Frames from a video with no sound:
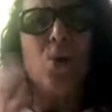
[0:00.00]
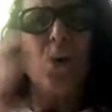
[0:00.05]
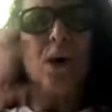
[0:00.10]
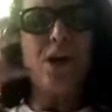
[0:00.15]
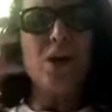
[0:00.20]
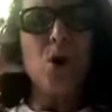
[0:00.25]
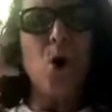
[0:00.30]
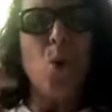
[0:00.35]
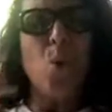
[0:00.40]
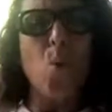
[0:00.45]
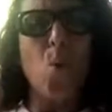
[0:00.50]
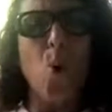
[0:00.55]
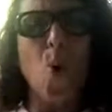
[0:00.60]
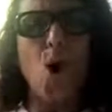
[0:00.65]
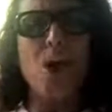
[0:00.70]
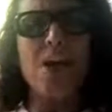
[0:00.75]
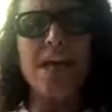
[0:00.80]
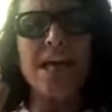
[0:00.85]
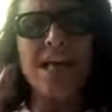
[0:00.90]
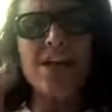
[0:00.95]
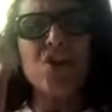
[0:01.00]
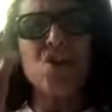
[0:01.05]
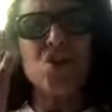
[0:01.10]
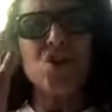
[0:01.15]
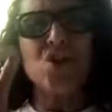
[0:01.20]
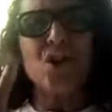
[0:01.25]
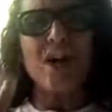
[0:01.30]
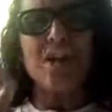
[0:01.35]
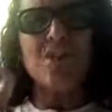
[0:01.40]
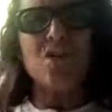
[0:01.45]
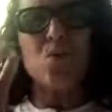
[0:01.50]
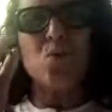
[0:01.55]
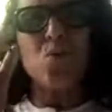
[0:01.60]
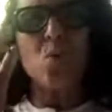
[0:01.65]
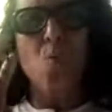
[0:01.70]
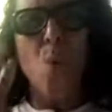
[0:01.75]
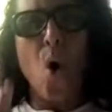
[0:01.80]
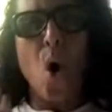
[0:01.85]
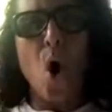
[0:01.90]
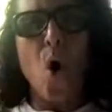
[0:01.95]
When you're walking, just
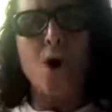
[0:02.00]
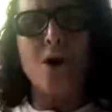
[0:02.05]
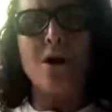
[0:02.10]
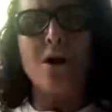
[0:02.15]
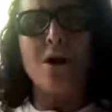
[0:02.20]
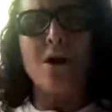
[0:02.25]
walk.